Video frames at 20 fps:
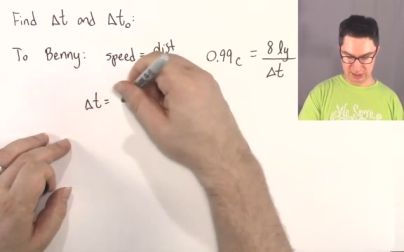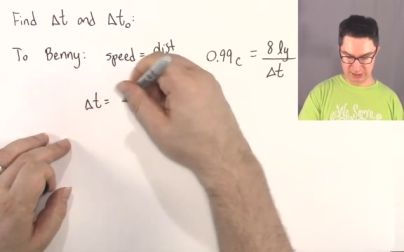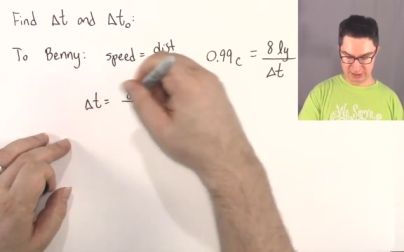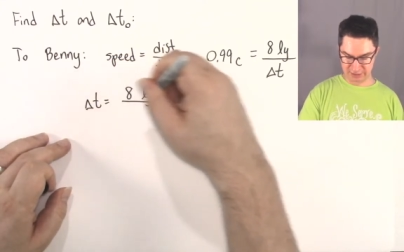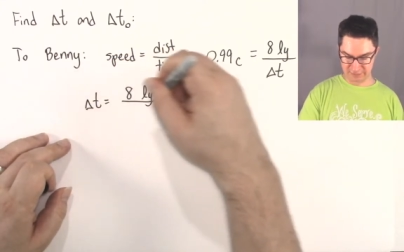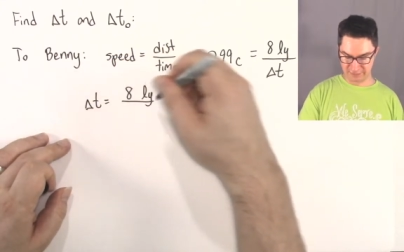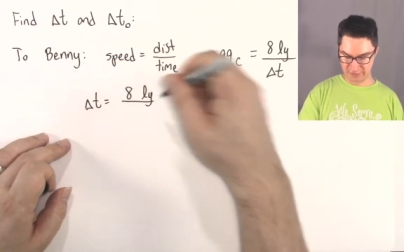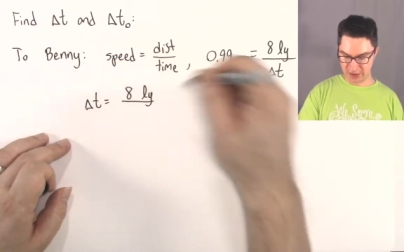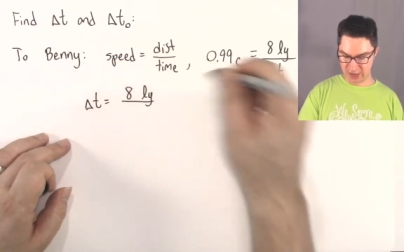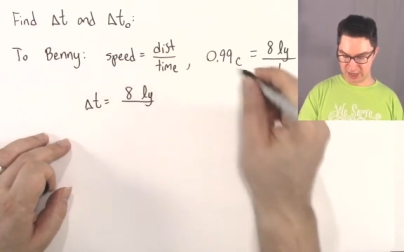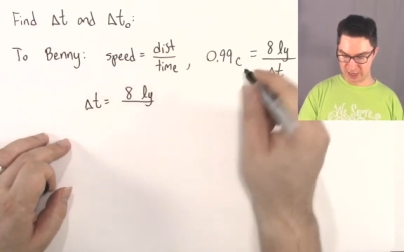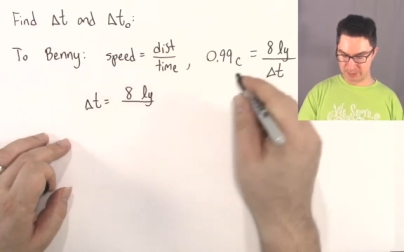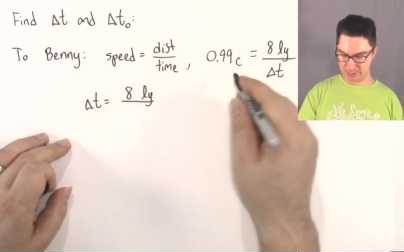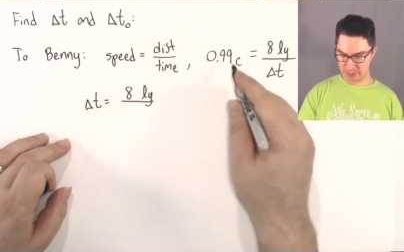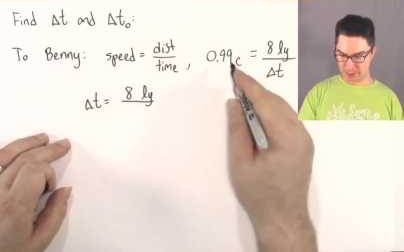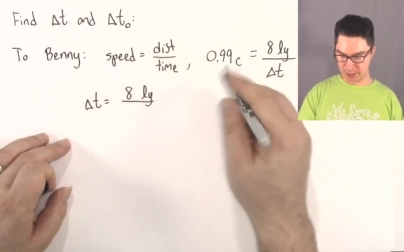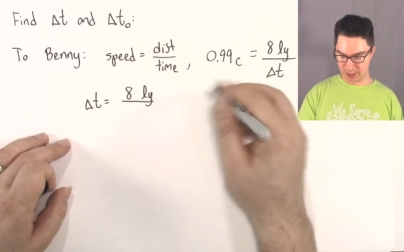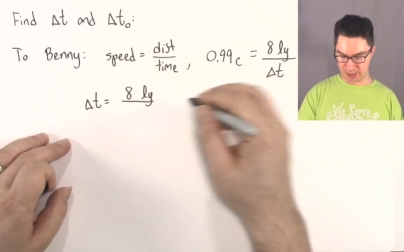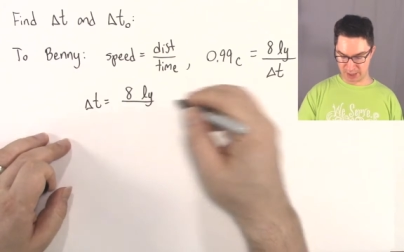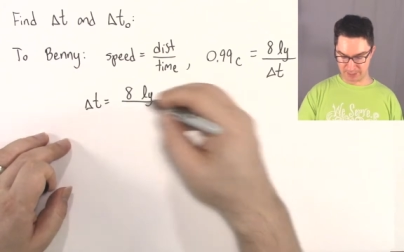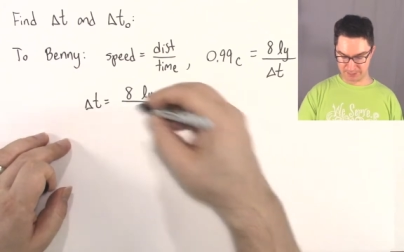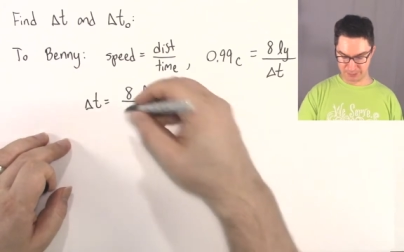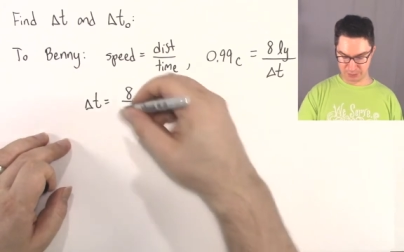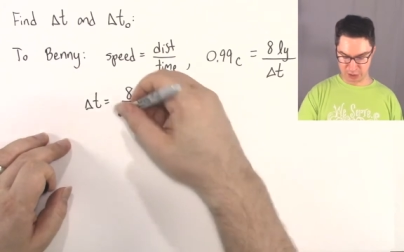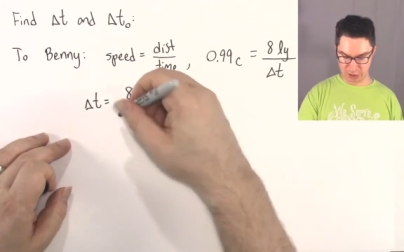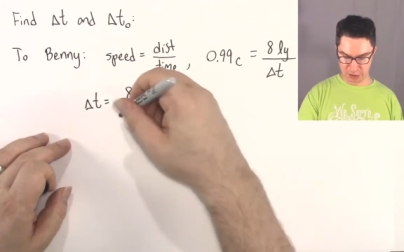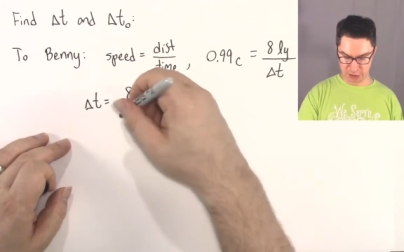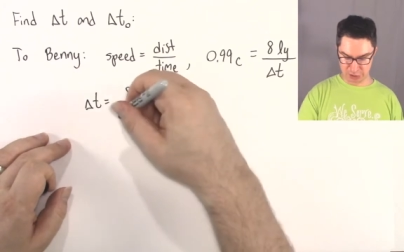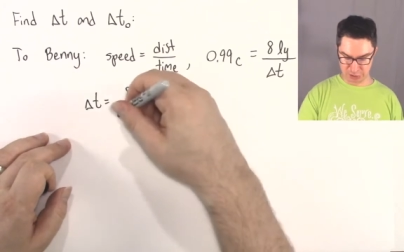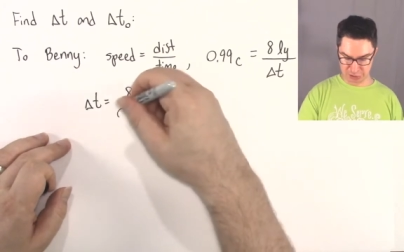divided by
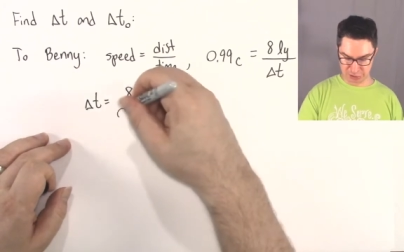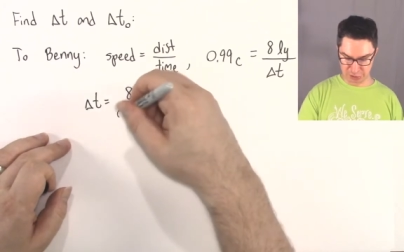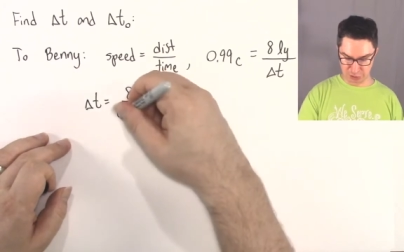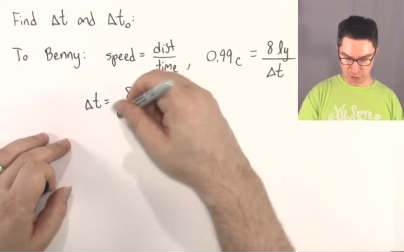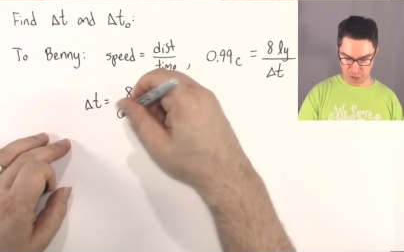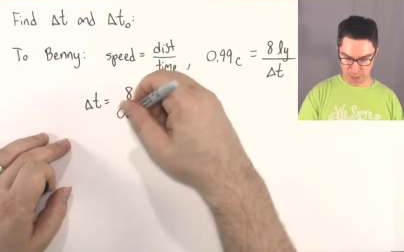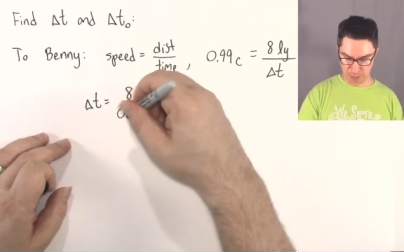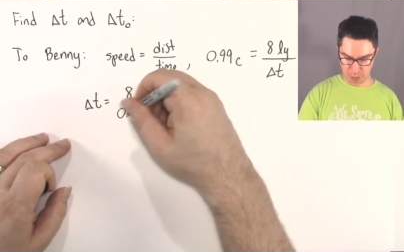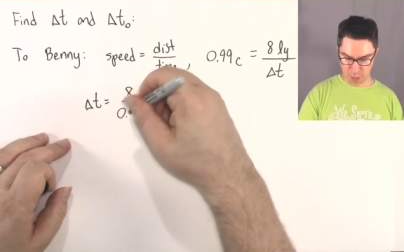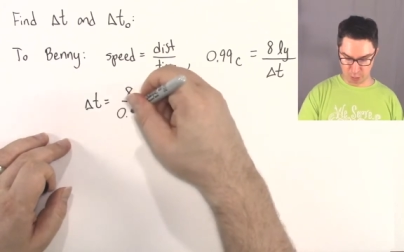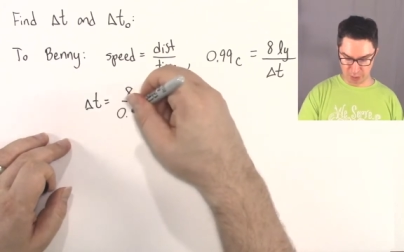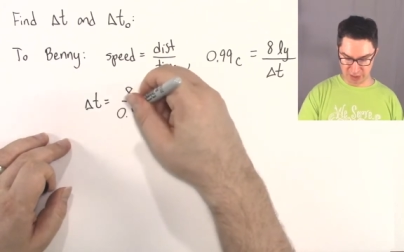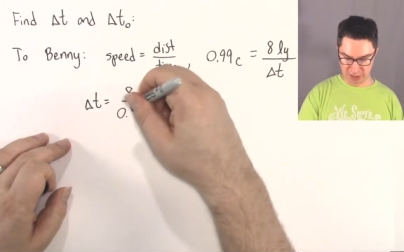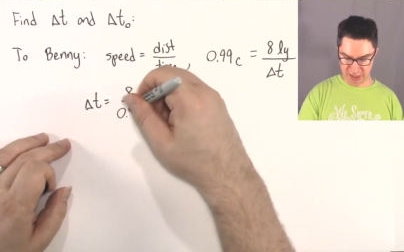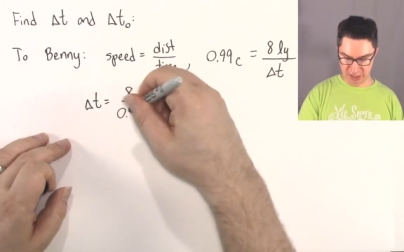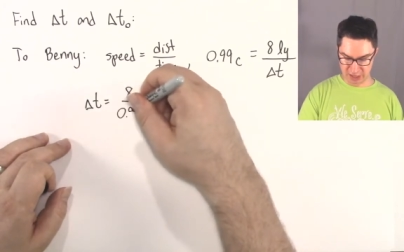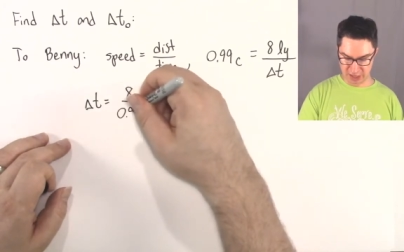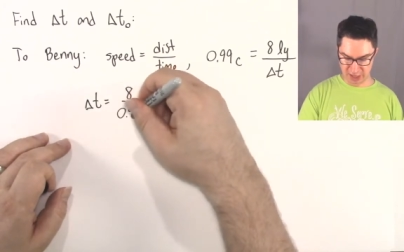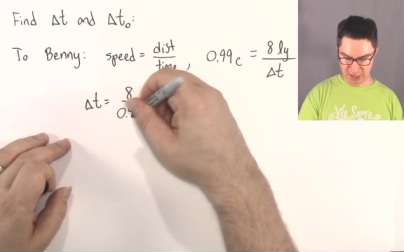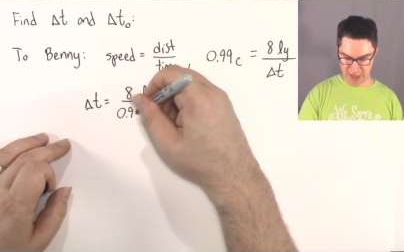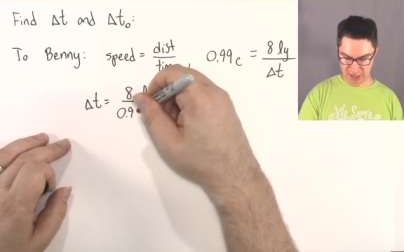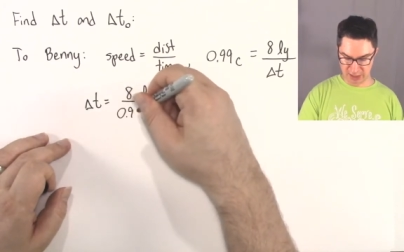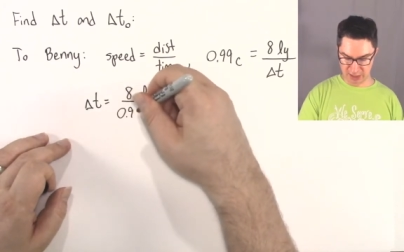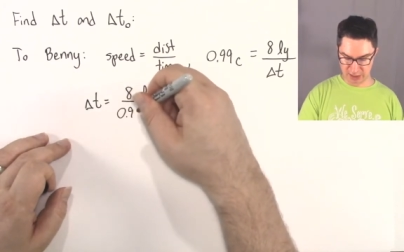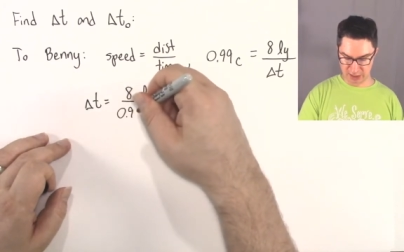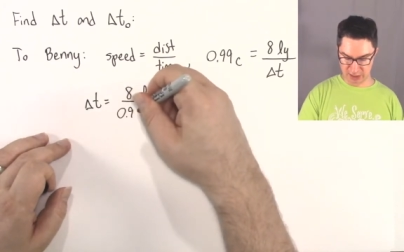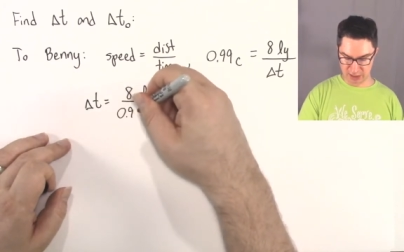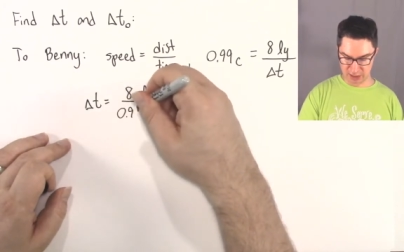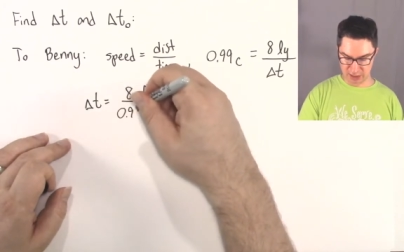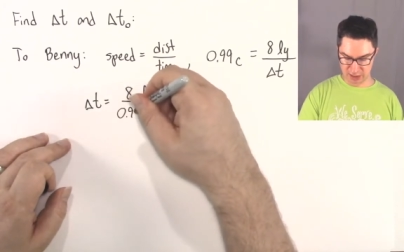
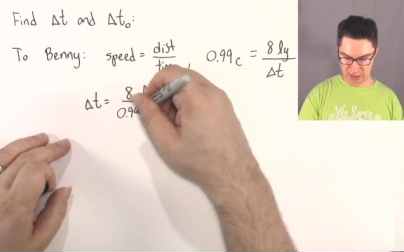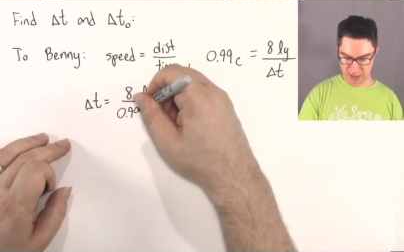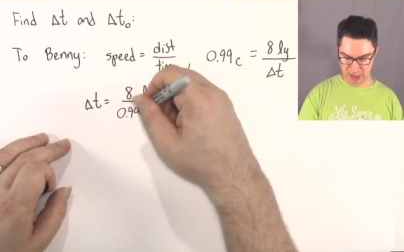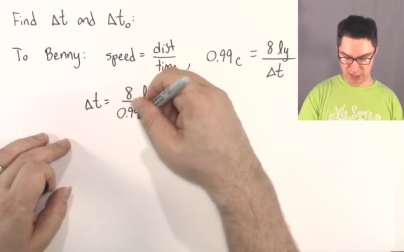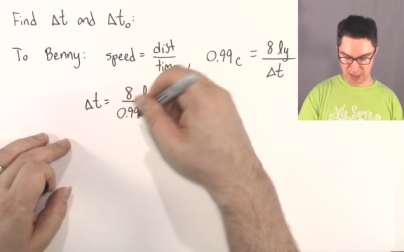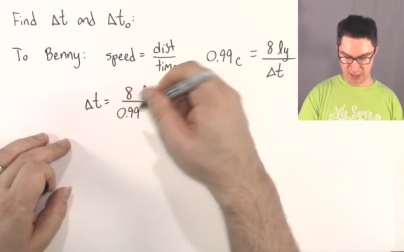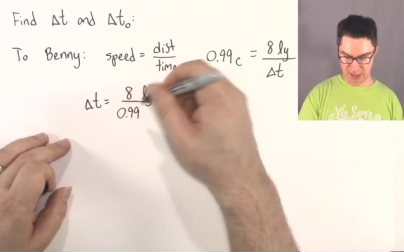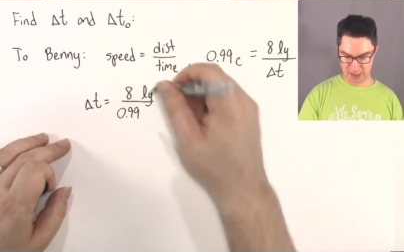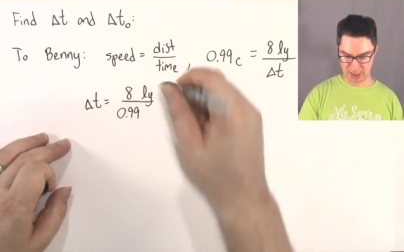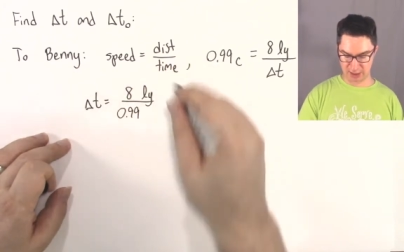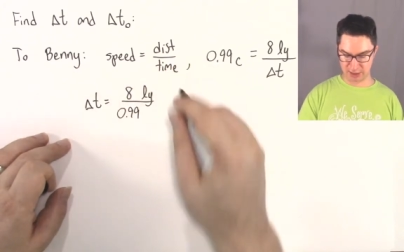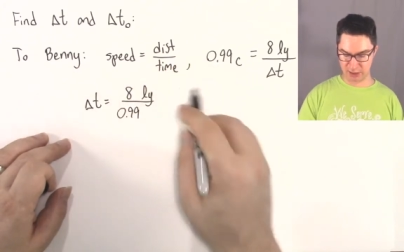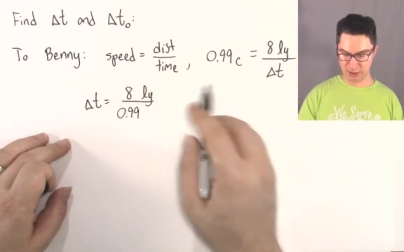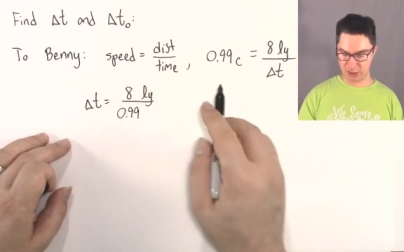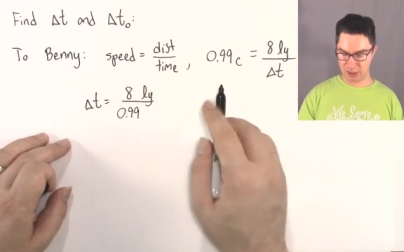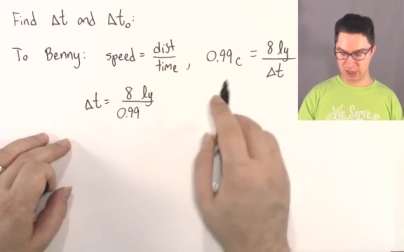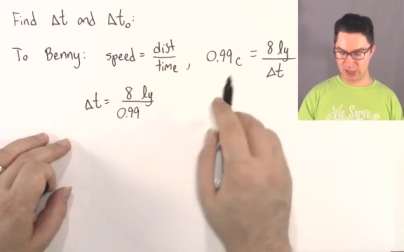0.99.